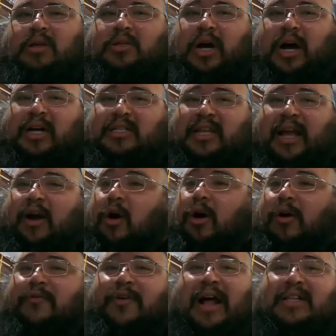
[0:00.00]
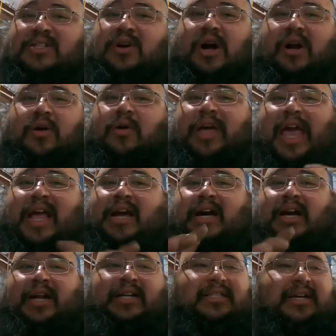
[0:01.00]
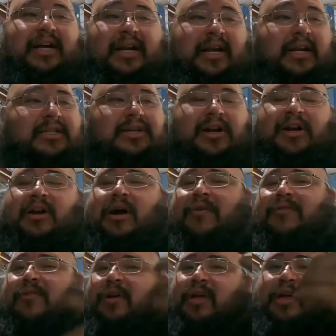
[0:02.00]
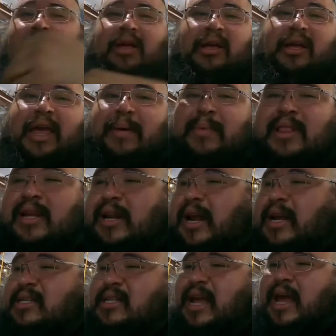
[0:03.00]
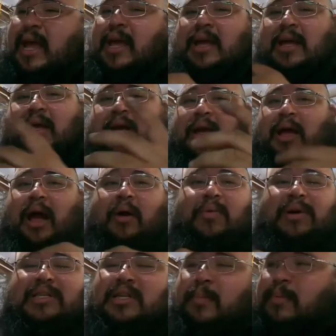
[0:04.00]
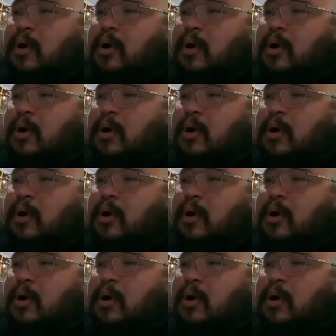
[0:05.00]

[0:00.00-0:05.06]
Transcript: So I was like, oh, fans are on, okay, good, it's good. Turn it off. Came in the next day, I went to